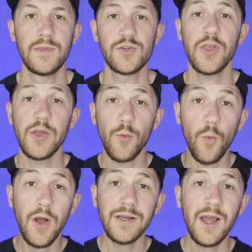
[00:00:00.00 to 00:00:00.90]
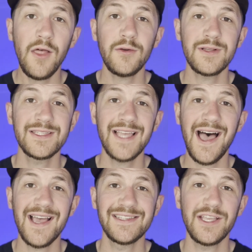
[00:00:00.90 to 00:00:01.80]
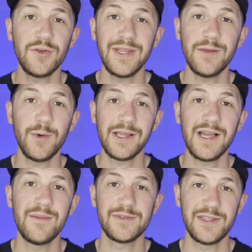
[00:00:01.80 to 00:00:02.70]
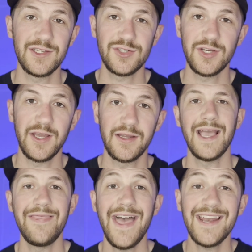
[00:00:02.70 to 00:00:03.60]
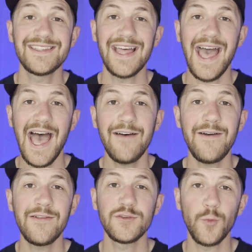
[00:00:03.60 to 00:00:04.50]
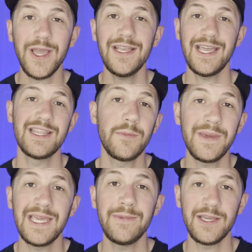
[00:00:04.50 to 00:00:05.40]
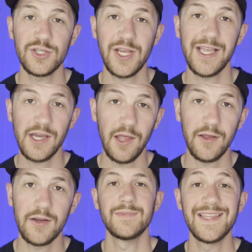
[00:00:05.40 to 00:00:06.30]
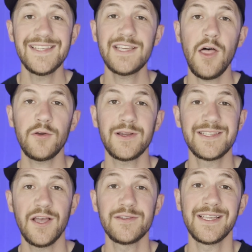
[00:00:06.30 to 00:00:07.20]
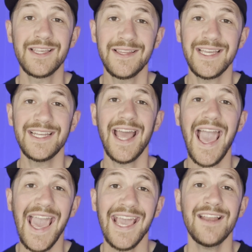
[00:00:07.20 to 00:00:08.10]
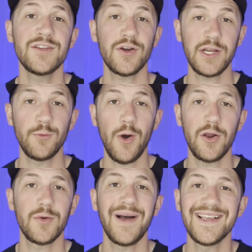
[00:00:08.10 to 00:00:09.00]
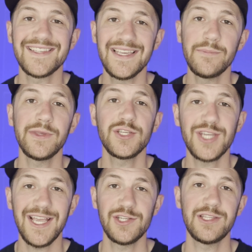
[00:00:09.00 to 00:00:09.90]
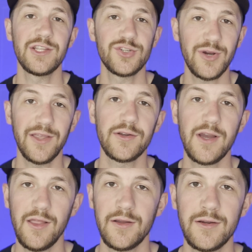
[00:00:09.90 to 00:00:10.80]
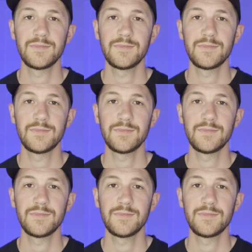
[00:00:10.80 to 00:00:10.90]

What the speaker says: There's only one color and size that you need when it comes to this jig, and that is the 1/2 ounce weight in the PB&J color. This color excels in clean and dirty water by simply changing the trailer color.